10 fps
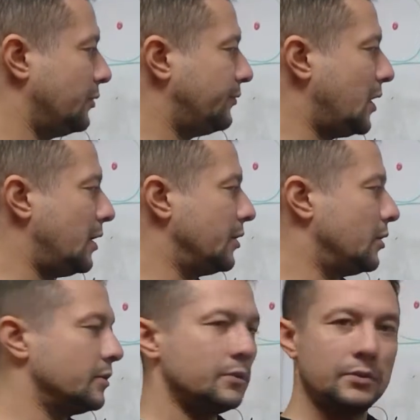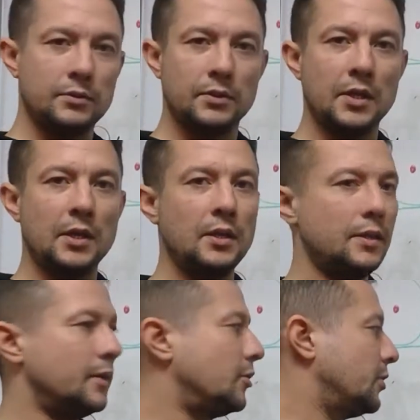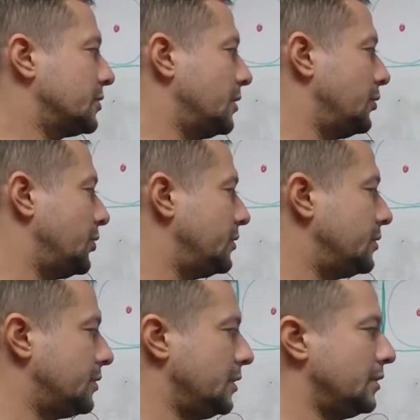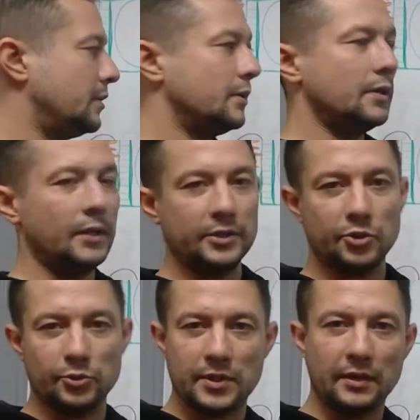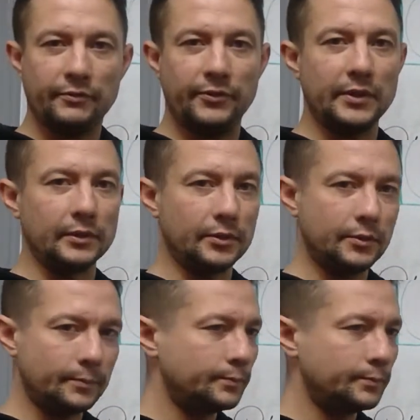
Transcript: of ions that are accelerated in an electrostatic field.